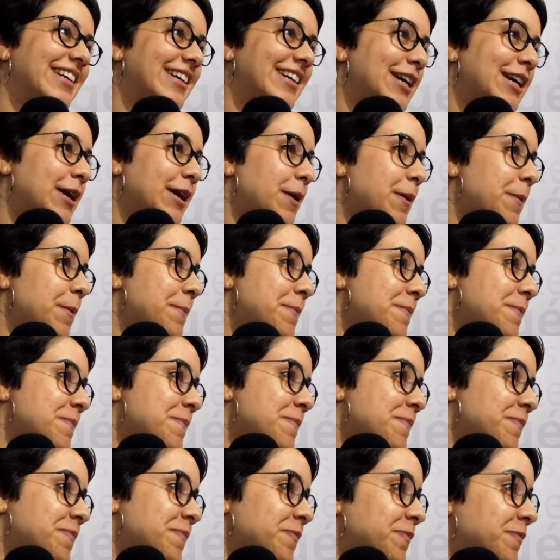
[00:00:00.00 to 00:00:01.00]
So my
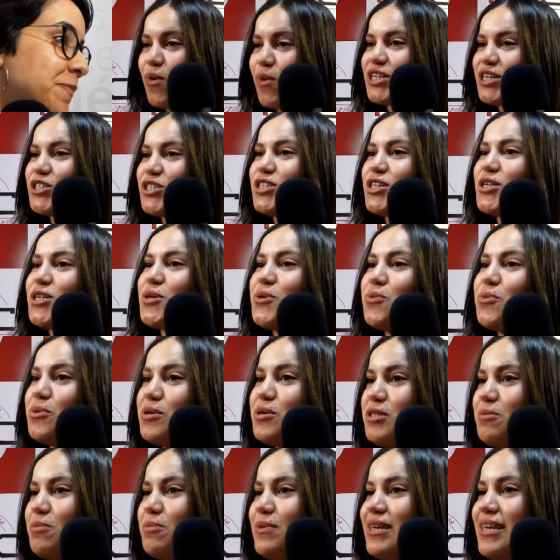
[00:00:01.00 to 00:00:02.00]
first question
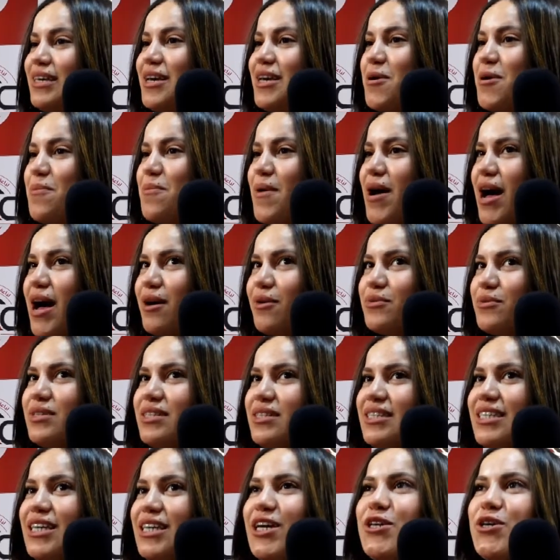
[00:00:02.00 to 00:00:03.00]
would be
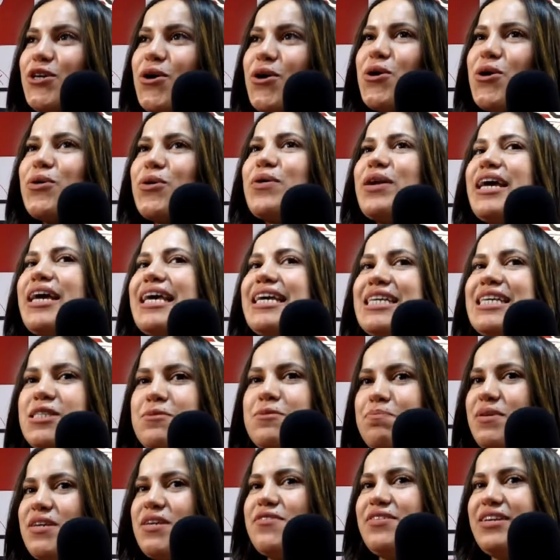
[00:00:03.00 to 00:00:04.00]
about your
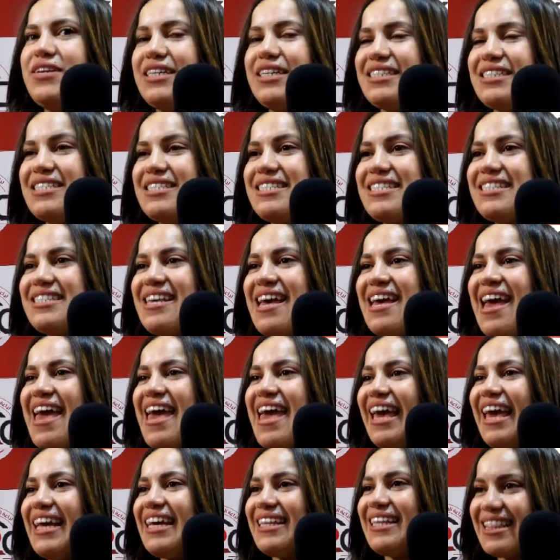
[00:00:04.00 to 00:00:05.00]
experience
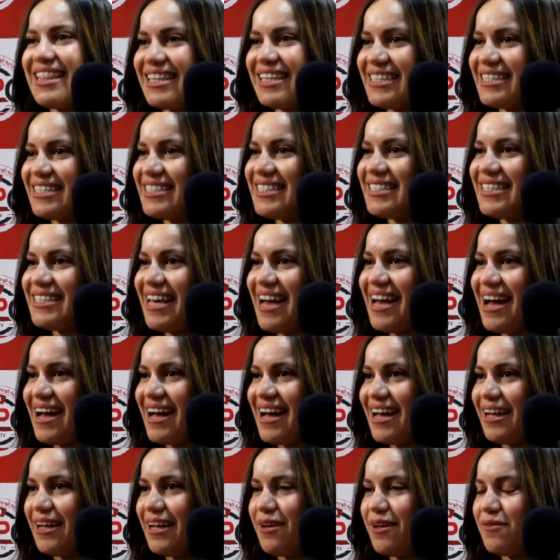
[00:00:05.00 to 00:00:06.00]
in this
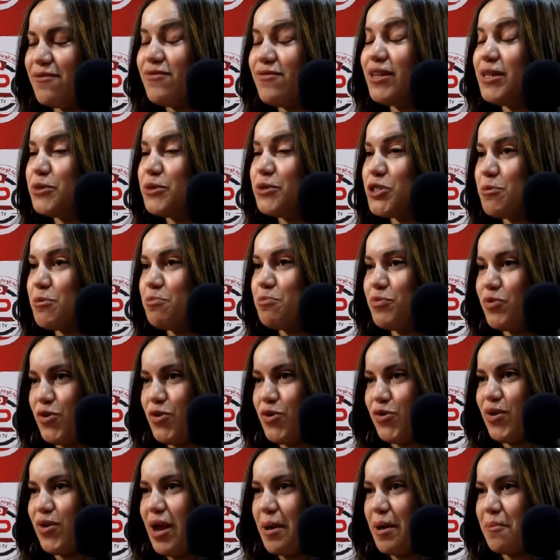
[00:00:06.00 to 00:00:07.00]
fellowship
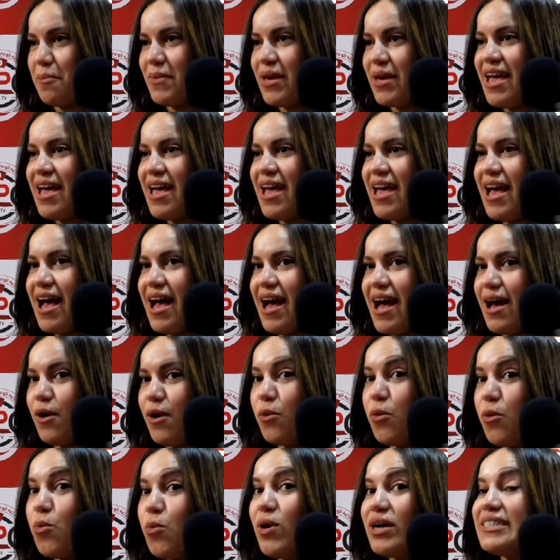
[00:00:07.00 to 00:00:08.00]
program.
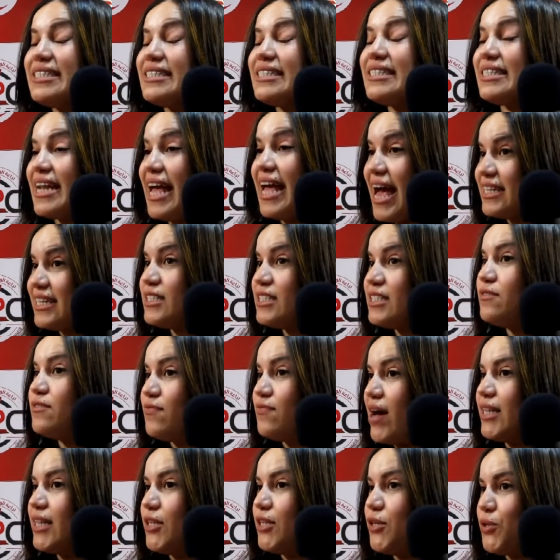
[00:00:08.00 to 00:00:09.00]
What an added
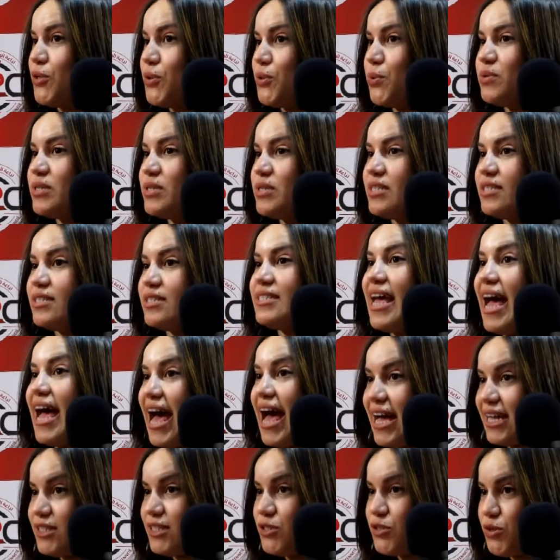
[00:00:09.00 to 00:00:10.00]
value did it
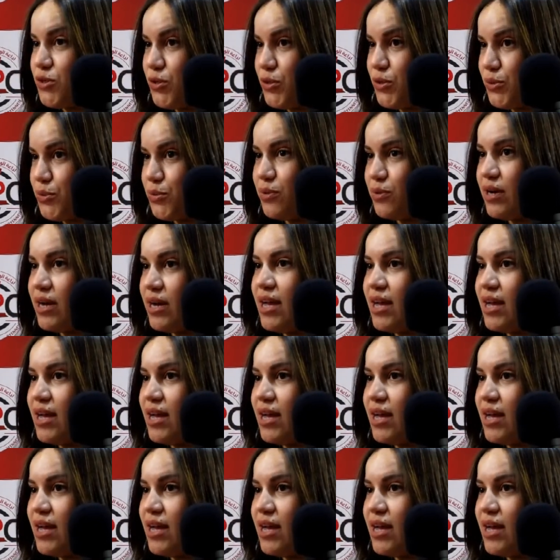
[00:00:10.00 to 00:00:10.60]
add to you